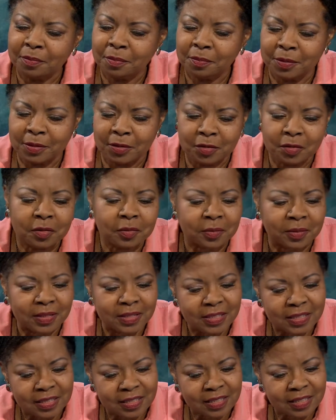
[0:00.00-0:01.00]
which was
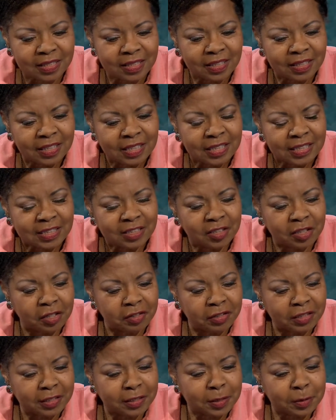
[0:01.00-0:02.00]
oh, yeah, yeah. Um,
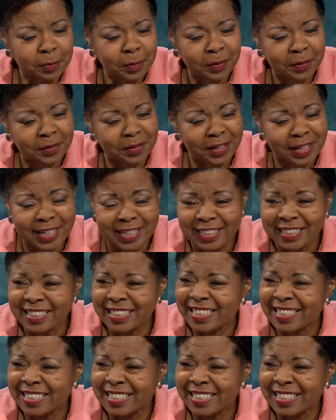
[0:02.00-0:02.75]
shared experience.